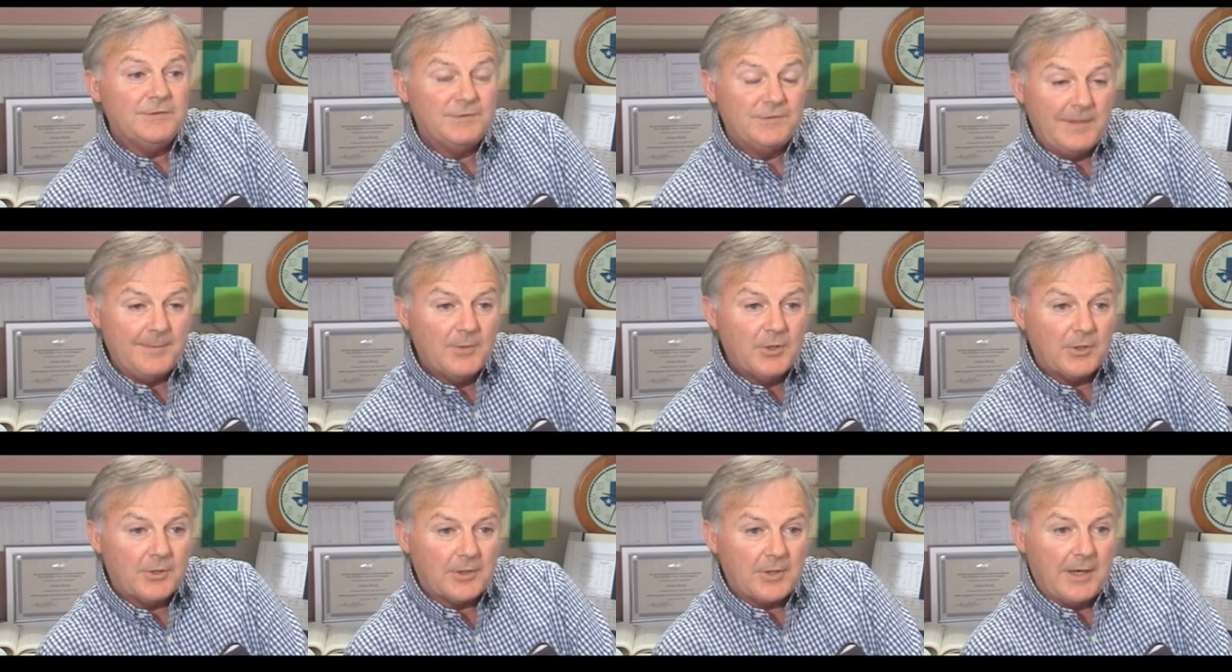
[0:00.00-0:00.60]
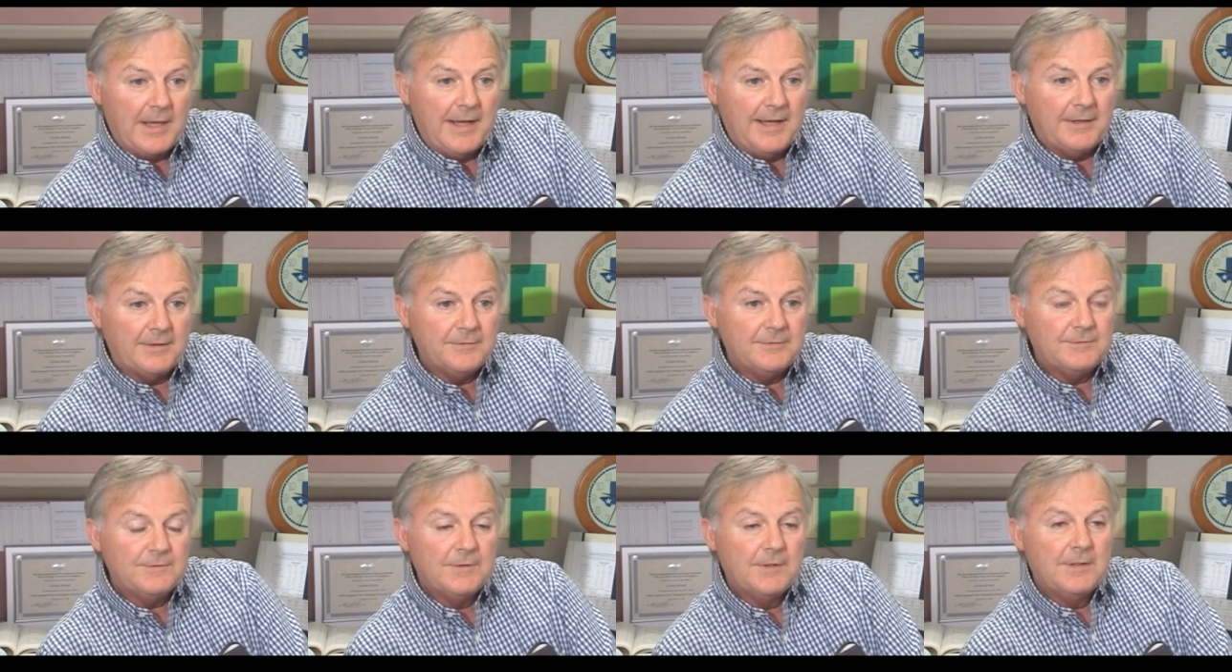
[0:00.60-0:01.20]
similar
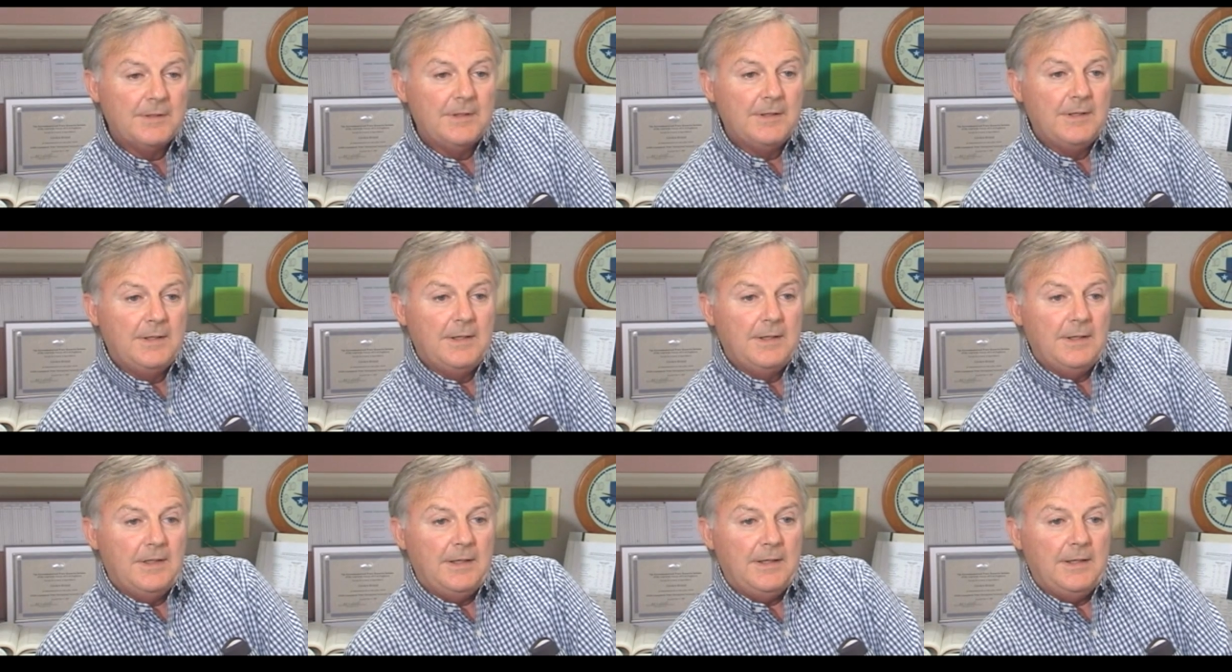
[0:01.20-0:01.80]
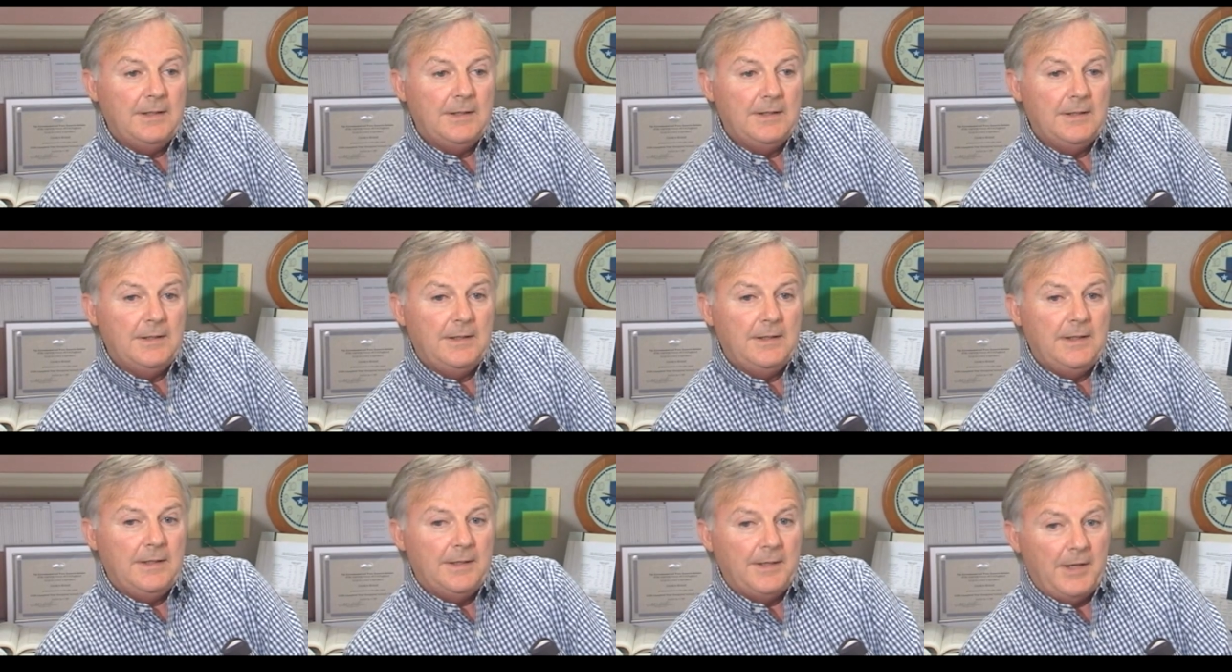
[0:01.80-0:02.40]
clouds
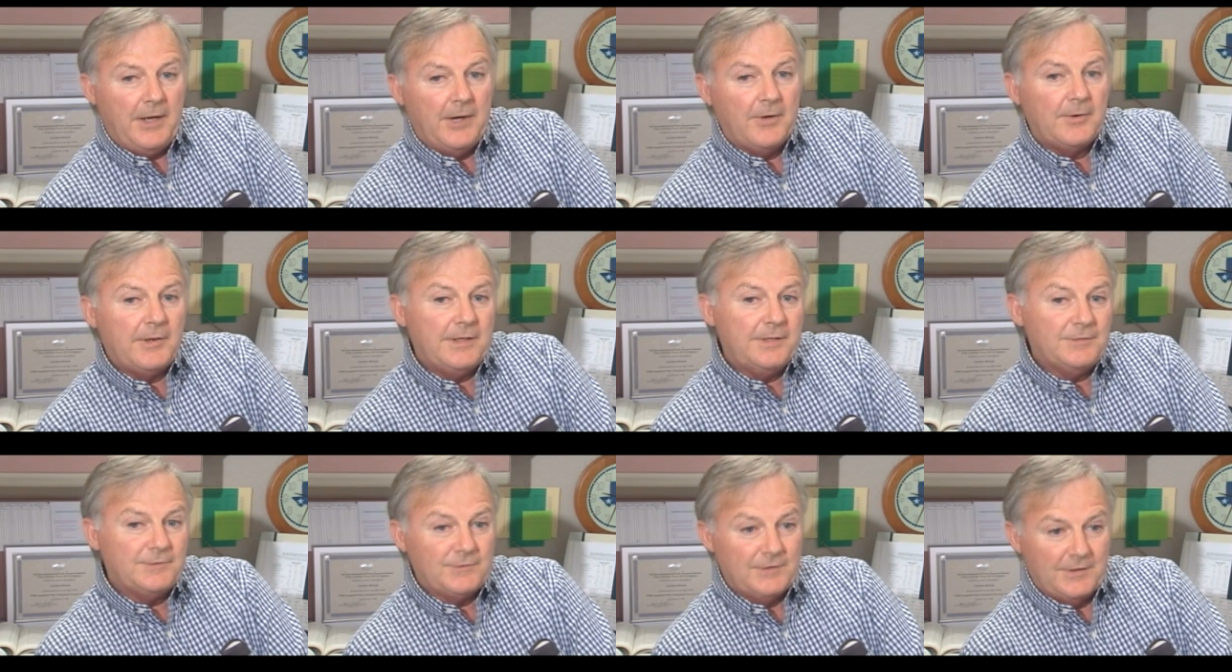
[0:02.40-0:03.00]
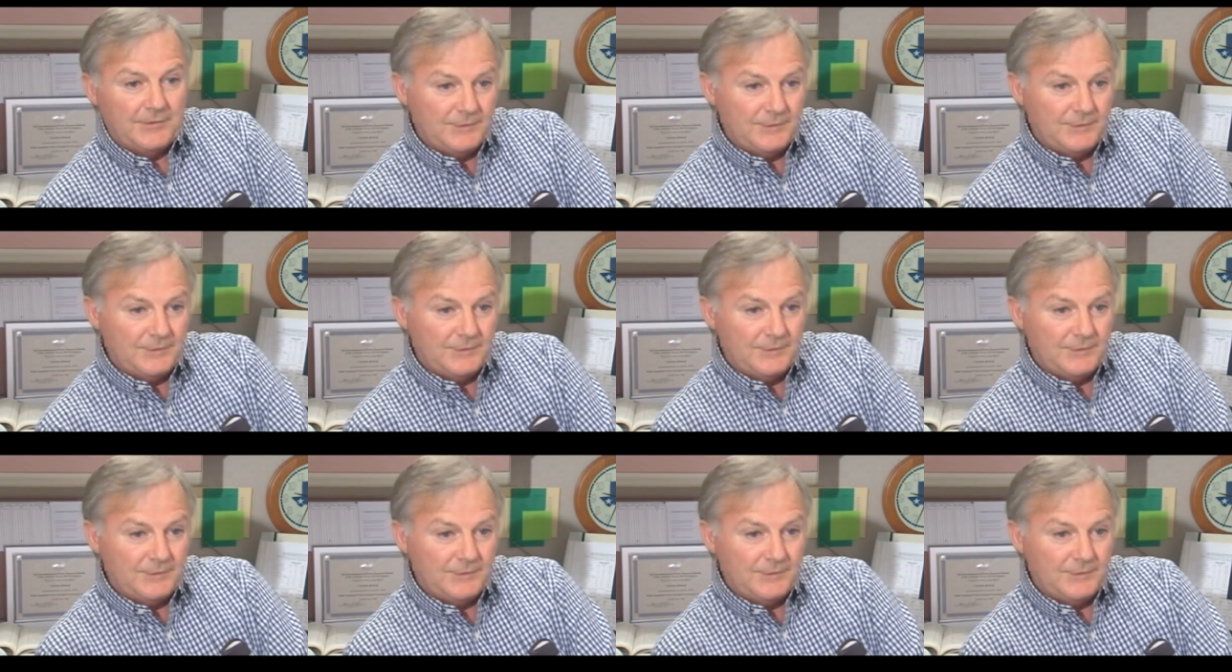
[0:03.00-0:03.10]
in areas